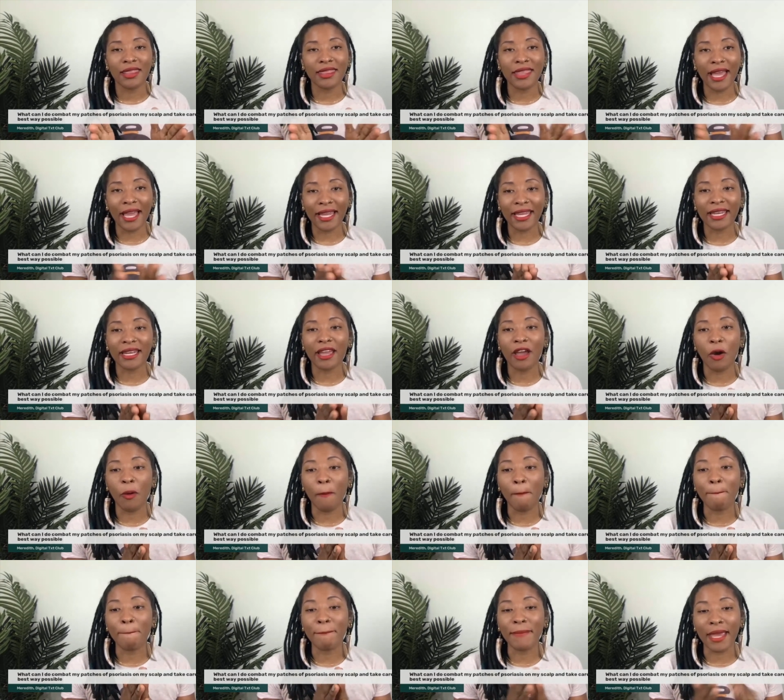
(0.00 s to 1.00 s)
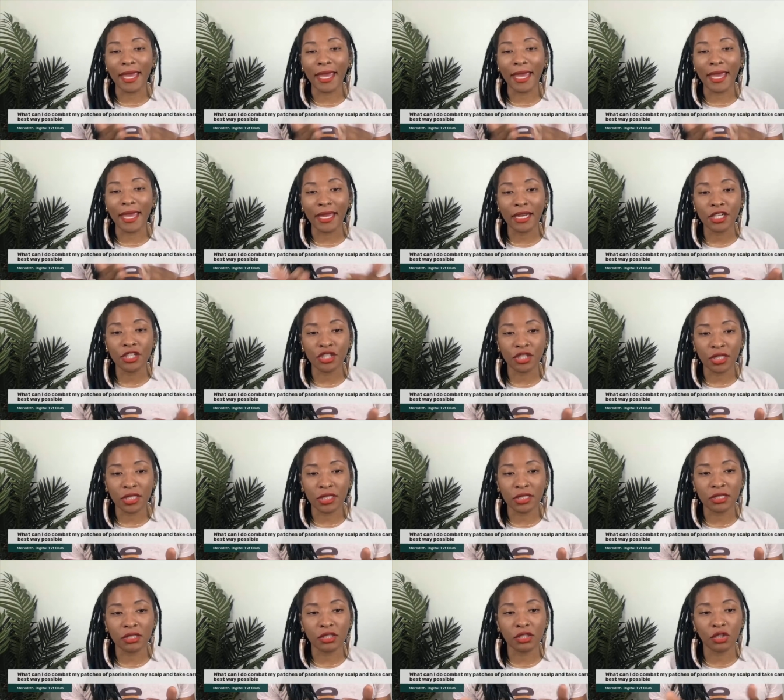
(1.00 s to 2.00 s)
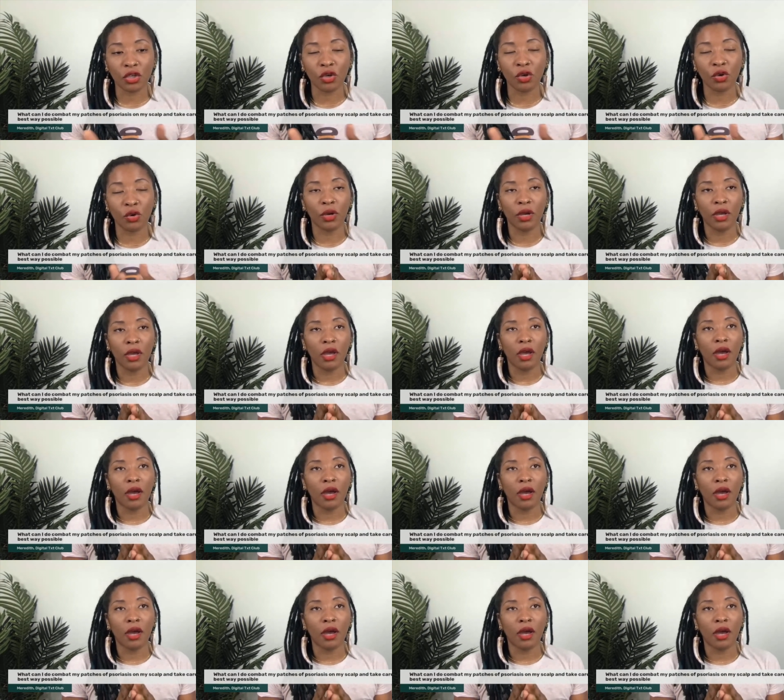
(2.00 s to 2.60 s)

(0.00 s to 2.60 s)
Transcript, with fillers: that can help manage it so